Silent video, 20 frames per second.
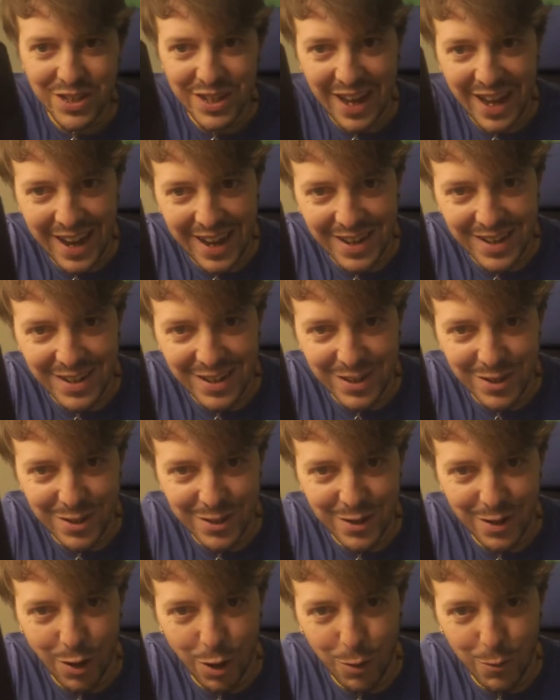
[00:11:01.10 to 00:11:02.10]
the end
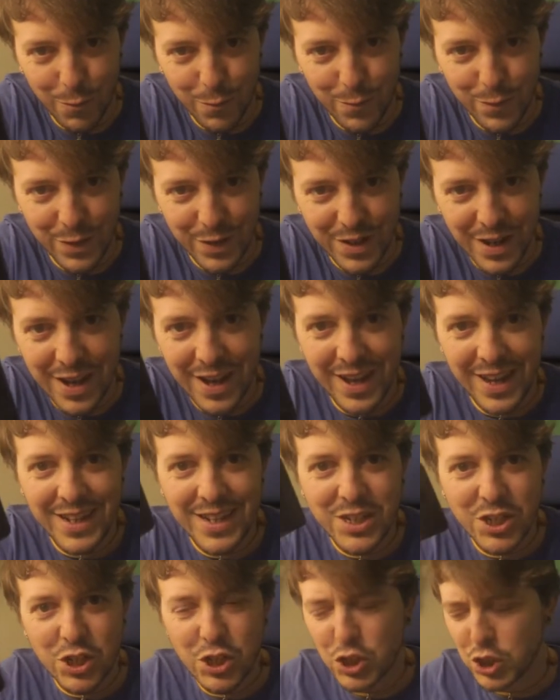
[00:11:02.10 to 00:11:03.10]
of the...
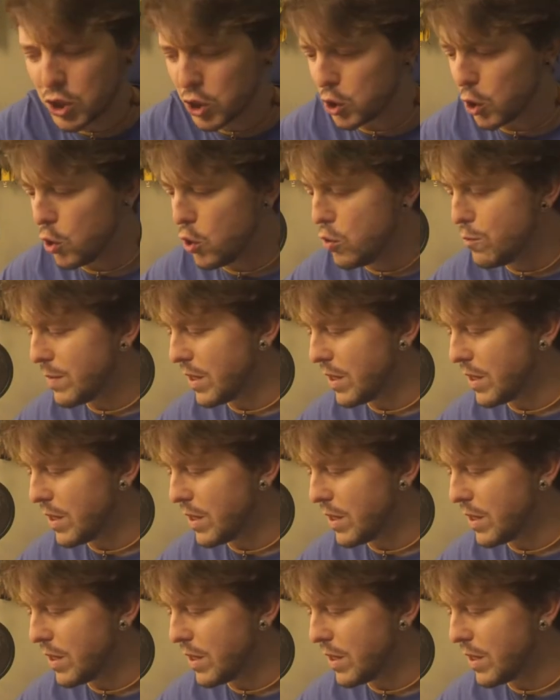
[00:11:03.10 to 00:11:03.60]
There's so